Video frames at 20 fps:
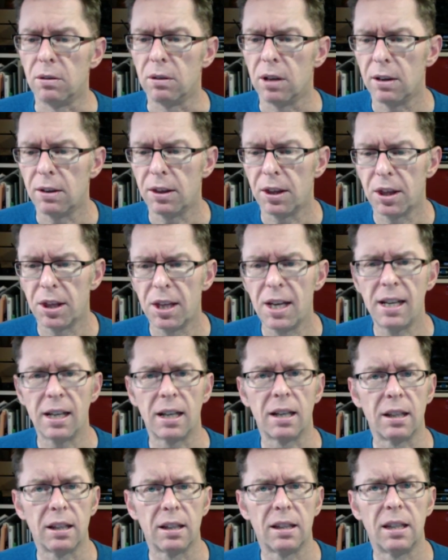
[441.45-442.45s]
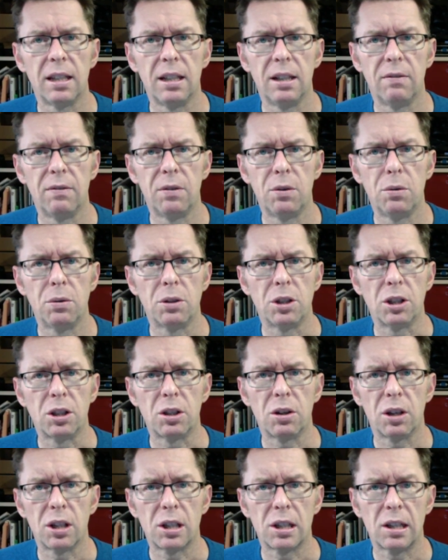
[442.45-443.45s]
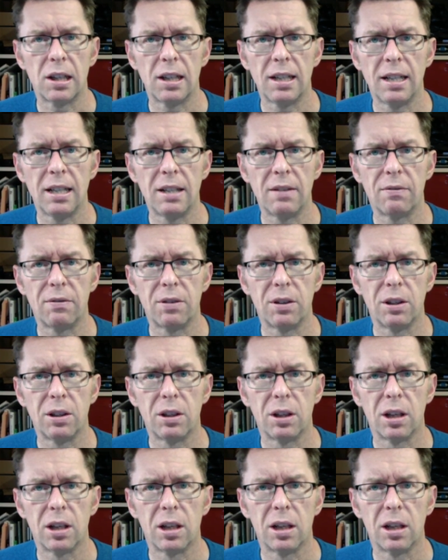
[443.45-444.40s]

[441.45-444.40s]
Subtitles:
I think the LaForge has got a slightly different